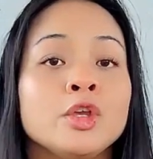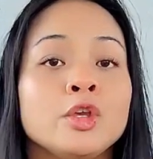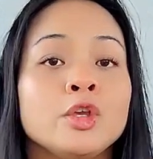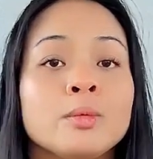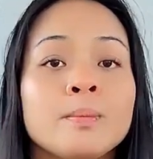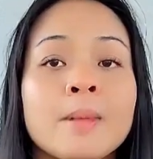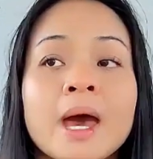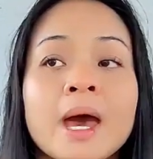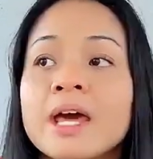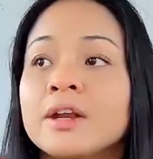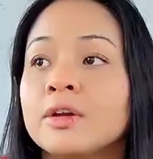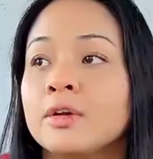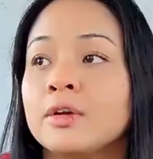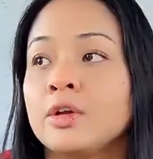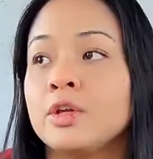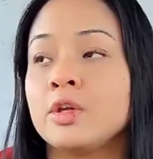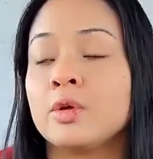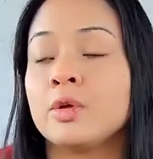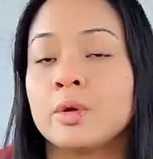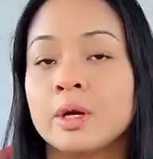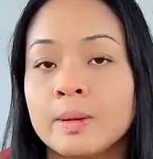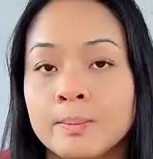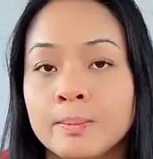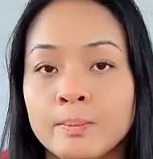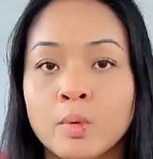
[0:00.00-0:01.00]
You matter.
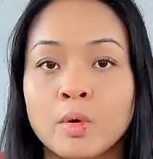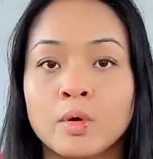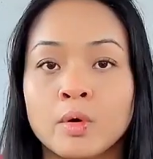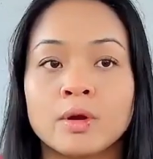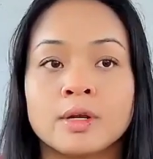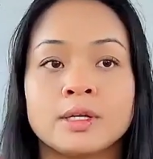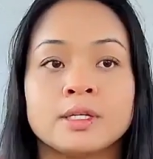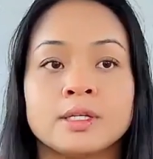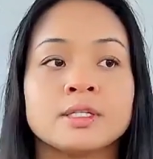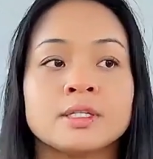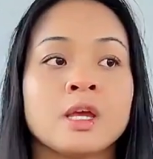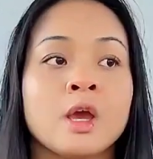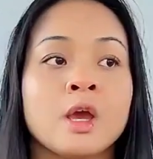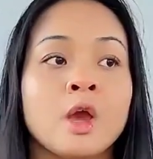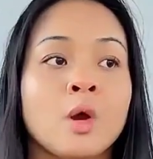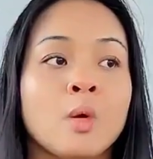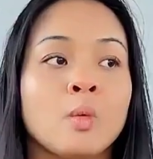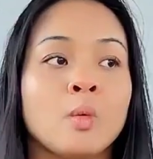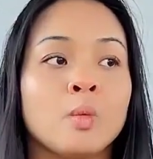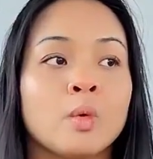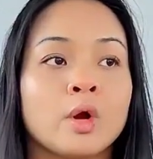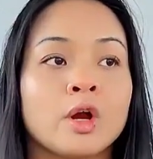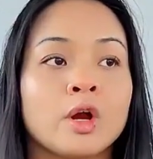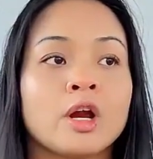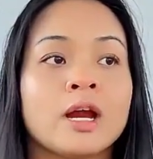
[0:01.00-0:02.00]
You're important.
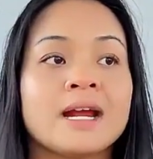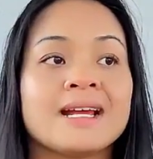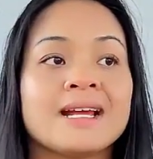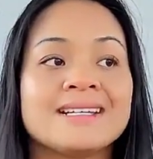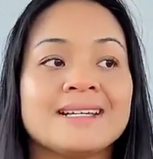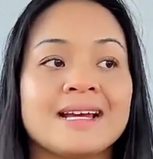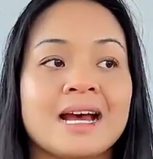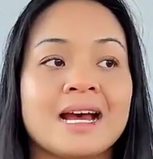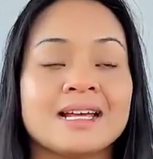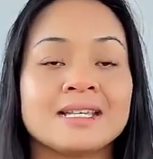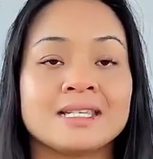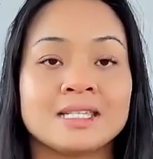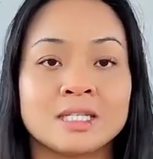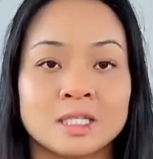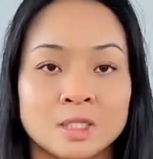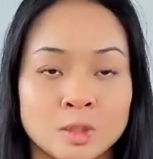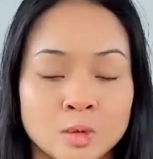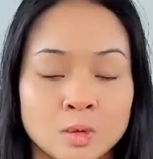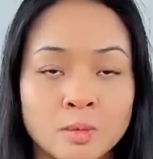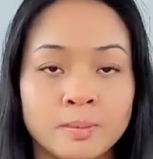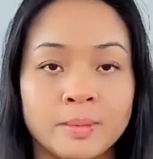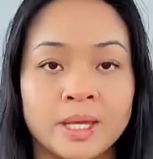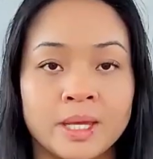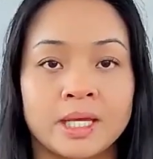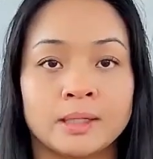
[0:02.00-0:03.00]
We're
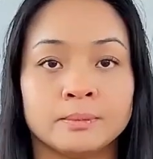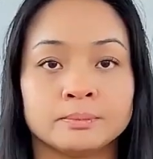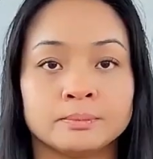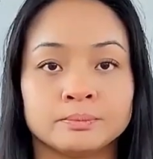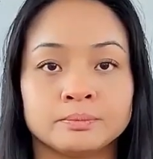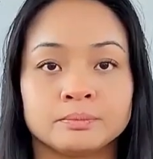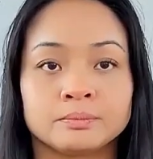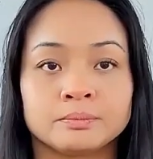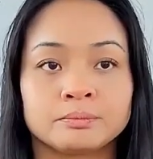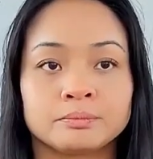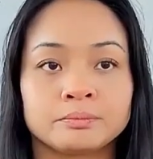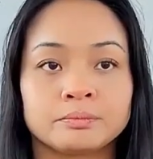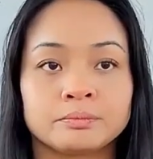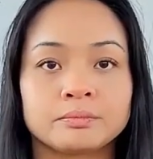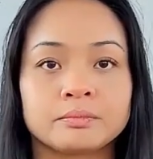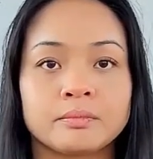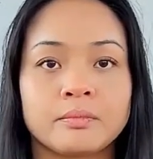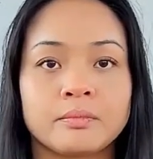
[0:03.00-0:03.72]
assuming